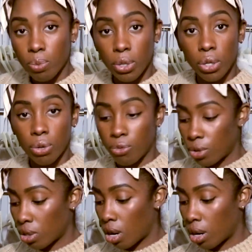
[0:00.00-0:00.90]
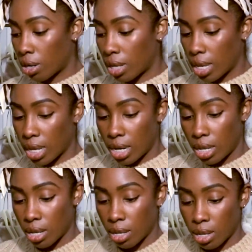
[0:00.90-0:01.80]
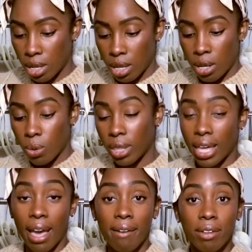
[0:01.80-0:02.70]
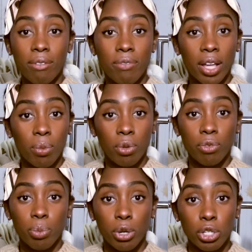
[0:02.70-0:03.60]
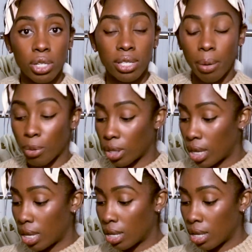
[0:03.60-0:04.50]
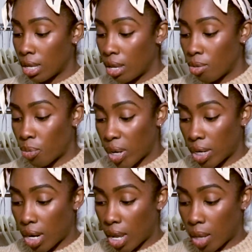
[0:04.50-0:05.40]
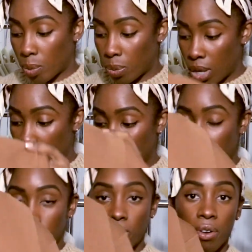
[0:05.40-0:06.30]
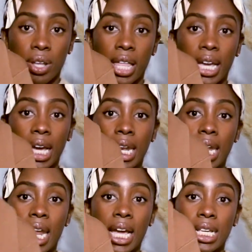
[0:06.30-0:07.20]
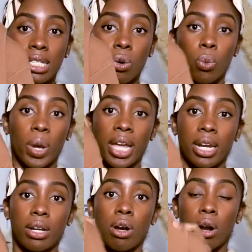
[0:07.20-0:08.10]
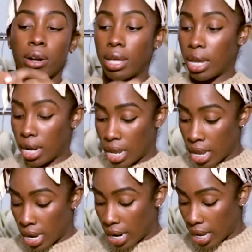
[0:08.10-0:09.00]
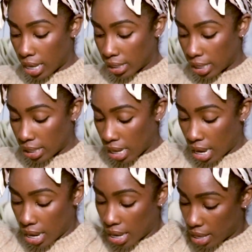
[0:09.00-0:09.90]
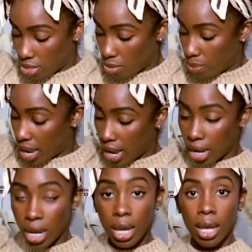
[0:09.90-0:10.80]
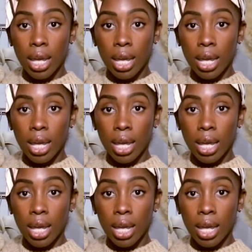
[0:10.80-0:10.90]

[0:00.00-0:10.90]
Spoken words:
a beautiful cardigan. Well, they have it available for purchase separately, but it's a very like nice weighted cardigan. It has a tie in the back,